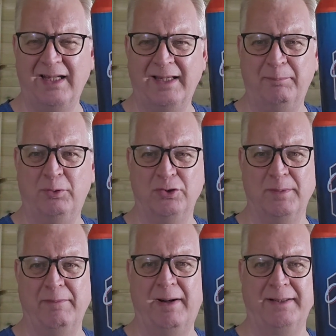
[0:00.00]
It puts
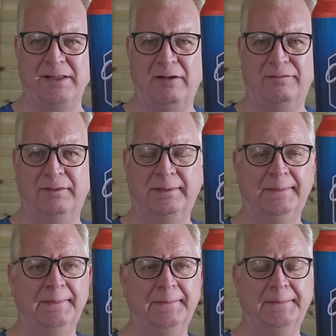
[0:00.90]
me right off.
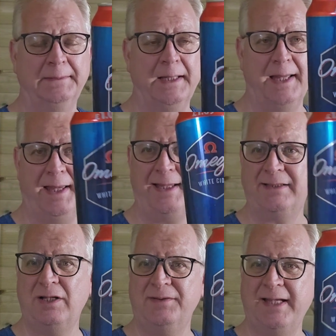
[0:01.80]

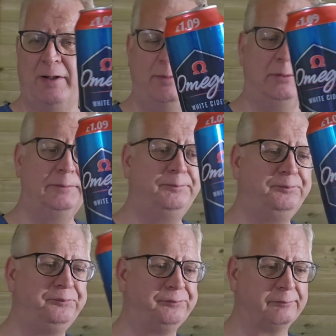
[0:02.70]
It's not terrible.
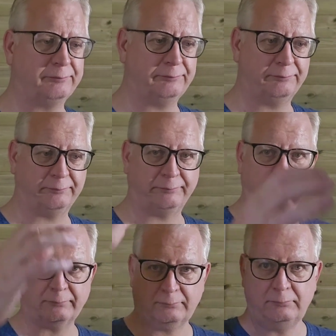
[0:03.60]

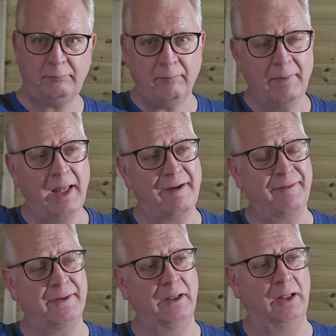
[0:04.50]
I've
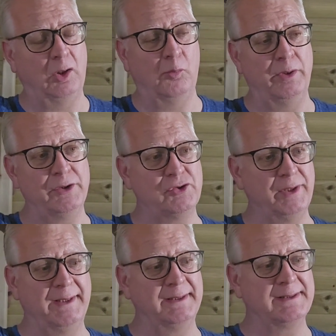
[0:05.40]
had a lot worse
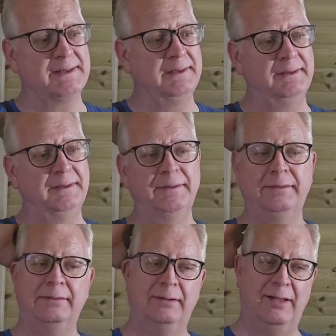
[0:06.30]
drinks.
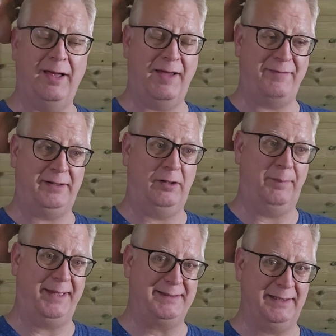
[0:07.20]
I've had a lot
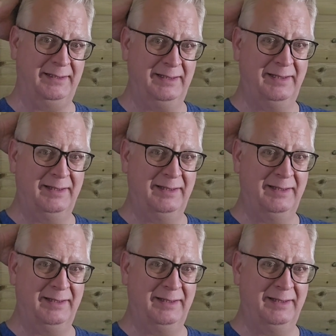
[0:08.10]
better.